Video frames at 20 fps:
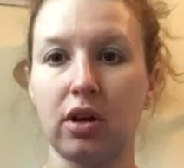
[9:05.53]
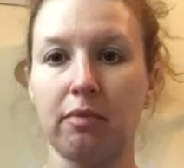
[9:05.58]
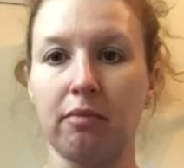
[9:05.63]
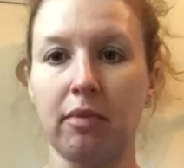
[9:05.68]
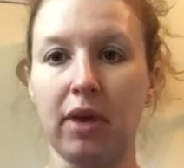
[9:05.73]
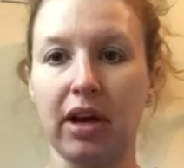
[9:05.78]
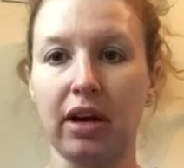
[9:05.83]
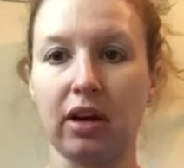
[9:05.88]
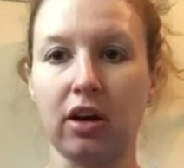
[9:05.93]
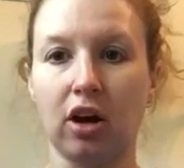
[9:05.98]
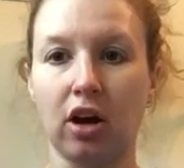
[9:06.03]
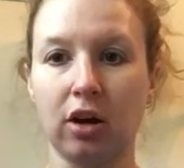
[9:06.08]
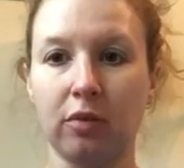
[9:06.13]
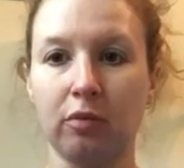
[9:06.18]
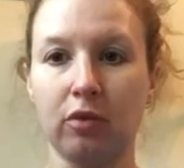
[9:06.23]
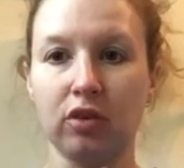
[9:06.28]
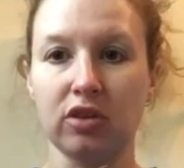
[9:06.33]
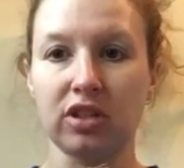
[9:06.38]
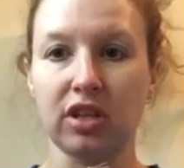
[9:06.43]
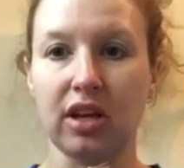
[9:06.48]

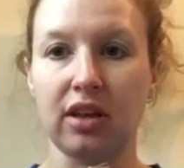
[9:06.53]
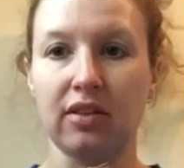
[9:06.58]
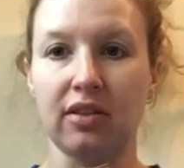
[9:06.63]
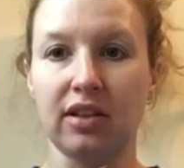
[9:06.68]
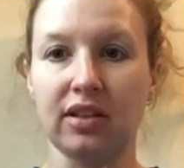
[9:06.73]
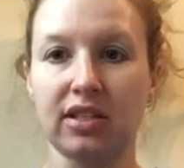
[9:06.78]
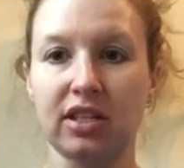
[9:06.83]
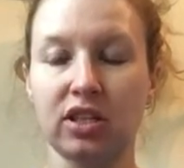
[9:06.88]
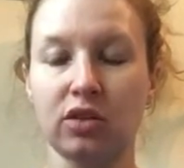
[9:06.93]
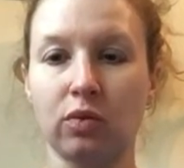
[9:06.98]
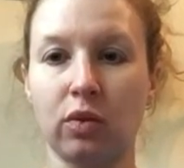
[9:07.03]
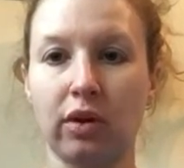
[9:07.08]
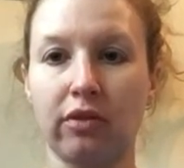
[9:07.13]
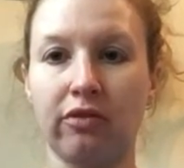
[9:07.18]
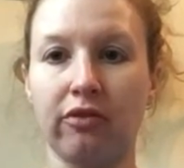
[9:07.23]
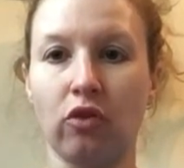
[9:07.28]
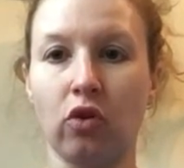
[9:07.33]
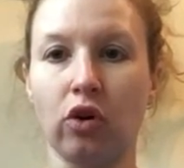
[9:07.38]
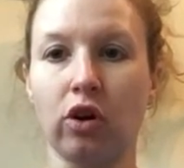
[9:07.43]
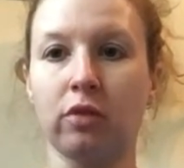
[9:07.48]
Metacarpals, this is what
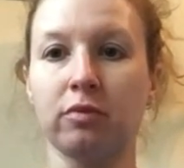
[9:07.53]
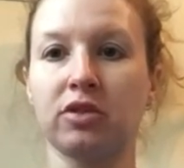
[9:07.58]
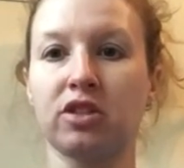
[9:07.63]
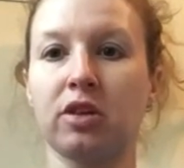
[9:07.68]
forms